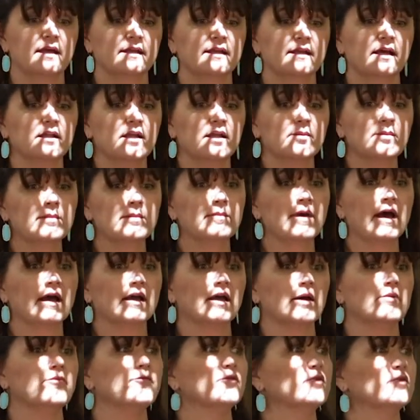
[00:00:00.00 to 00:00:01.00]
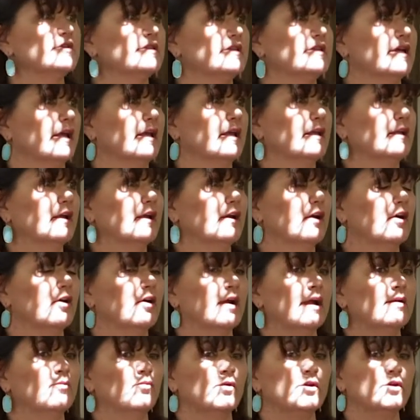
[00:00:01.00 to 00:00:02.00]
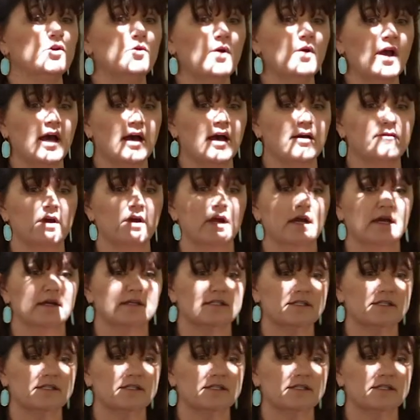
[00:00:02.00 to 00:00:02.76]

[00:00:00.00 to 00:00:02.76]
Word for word: Now let me back up for a second here, and when you have,